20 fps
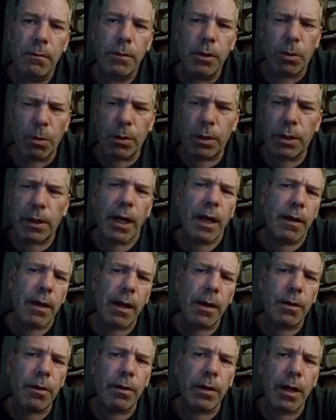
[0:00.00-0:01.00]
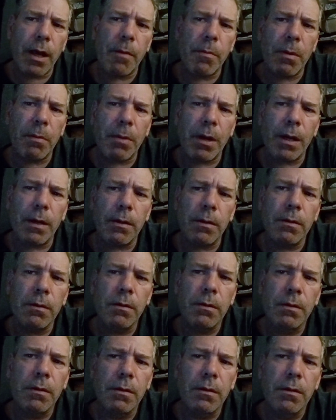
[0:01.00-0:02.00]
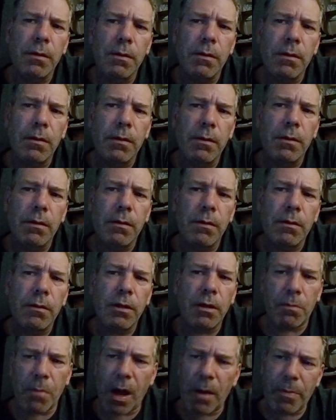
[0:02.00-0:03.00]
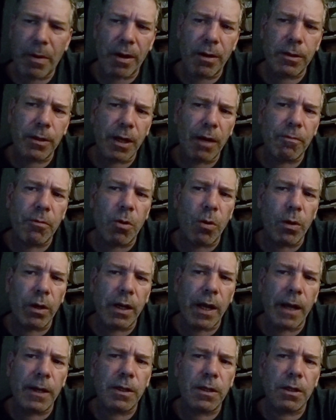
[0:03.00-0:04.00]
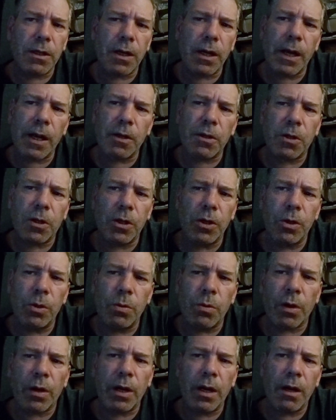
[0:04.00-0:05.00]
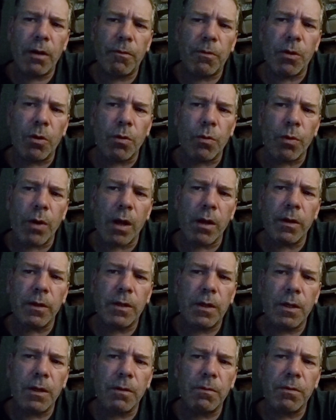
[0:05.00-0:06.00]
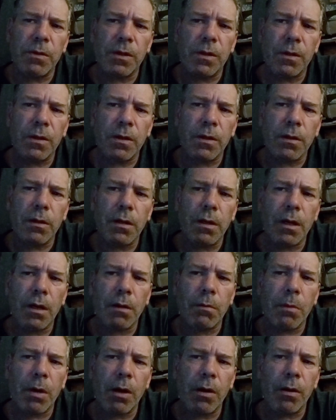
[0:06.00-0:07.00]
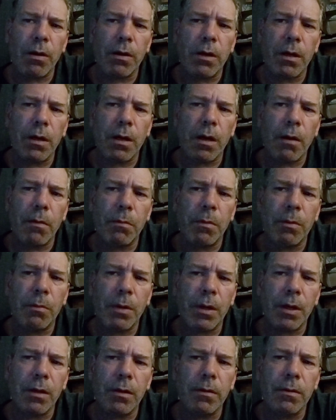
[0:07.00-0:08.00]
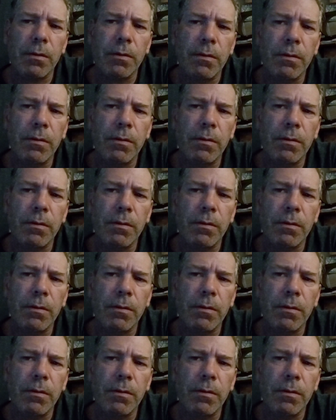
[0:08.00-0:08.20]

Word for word: you understand that, dirty government man? Did my parents have court cases against you or any of your relatives in America, government man?